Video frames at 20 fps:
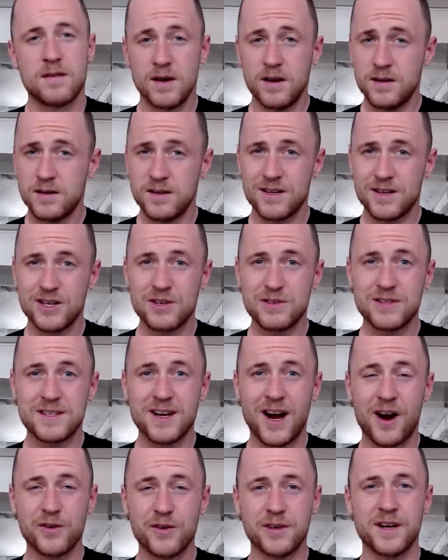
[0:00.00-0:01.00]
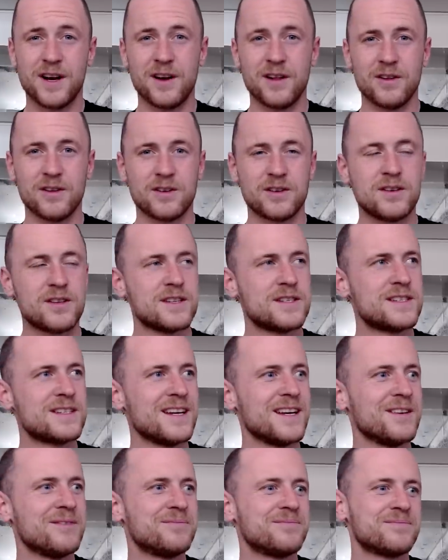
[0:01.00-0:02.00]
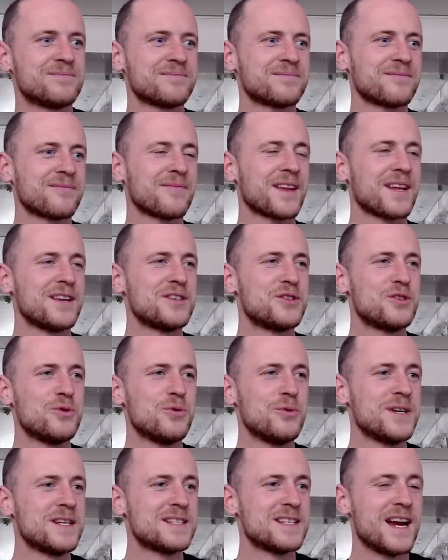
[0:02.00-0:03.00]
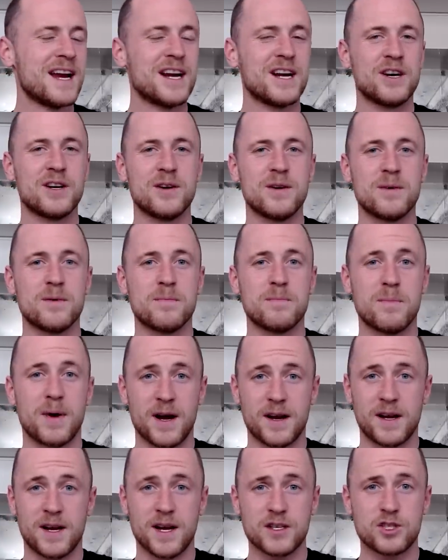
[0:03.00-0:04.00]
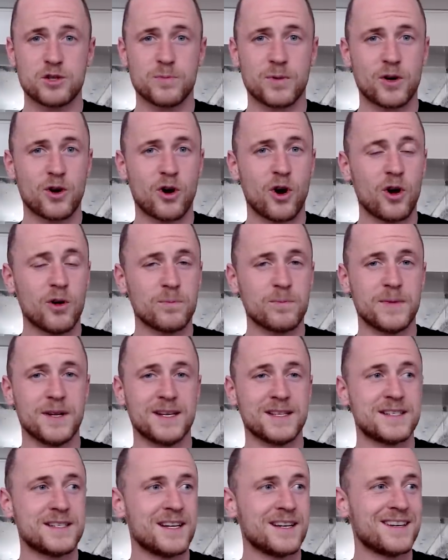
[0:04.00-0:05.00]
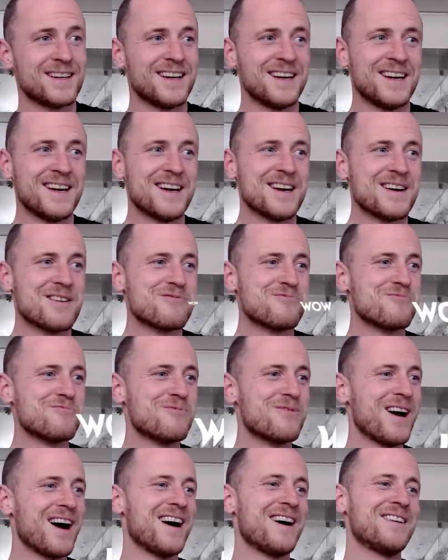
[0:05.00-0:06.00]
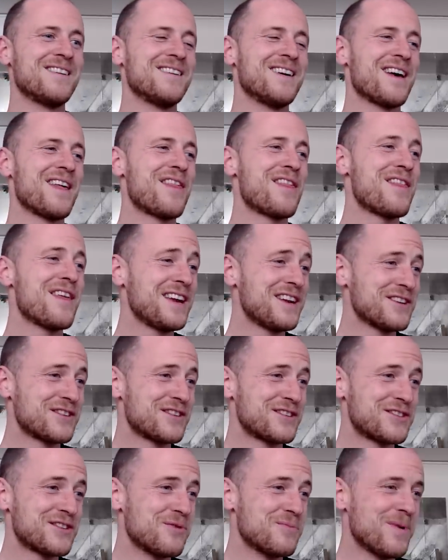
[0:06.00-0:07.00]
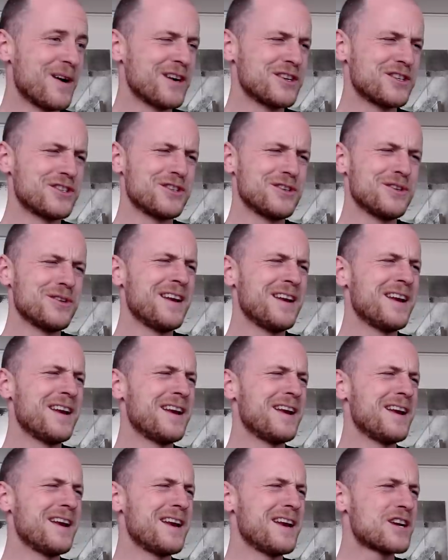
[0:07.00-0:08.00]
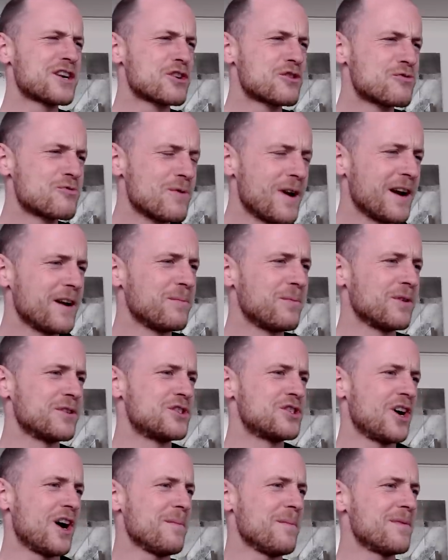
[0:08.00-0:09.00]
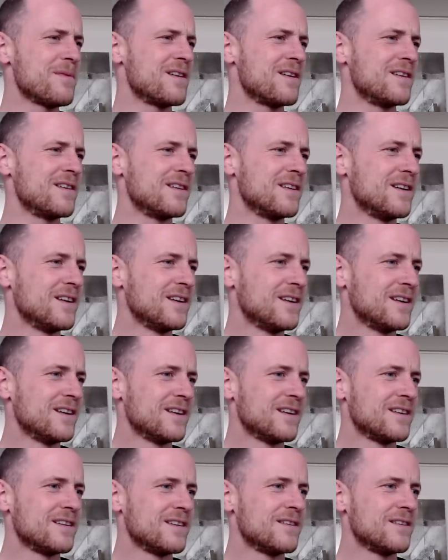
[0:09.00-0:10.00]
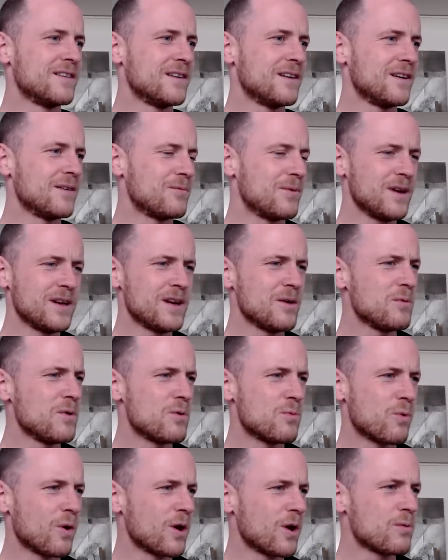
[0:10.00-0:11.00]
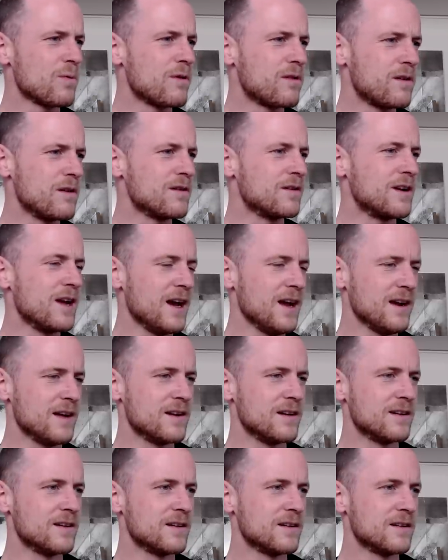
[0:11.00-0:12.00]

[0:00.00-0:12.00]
There you can use outer dialogue. You can say, two weeks later, my customer called me and said, wow, thank you so much. You did an incredible job there. When can we work with you again?